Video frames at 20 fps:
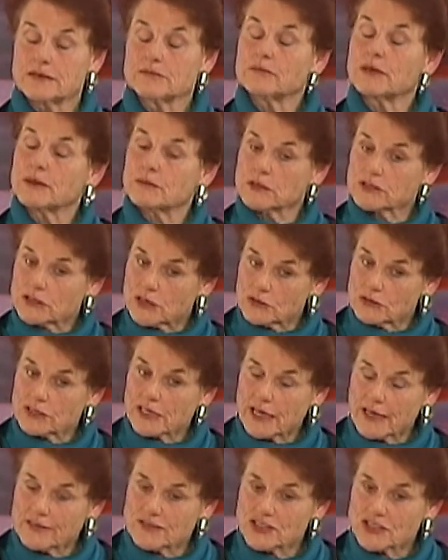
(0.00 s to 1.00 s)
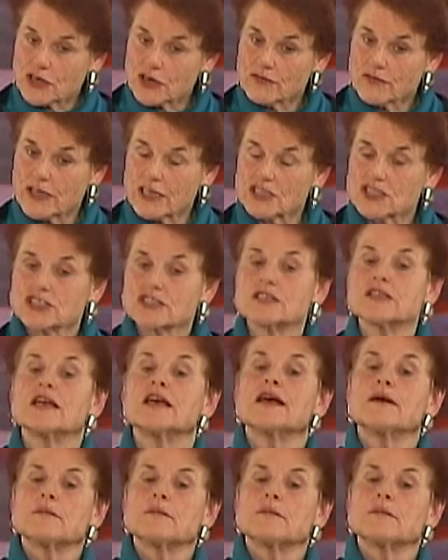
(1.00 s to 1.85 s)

People don't die of starvation,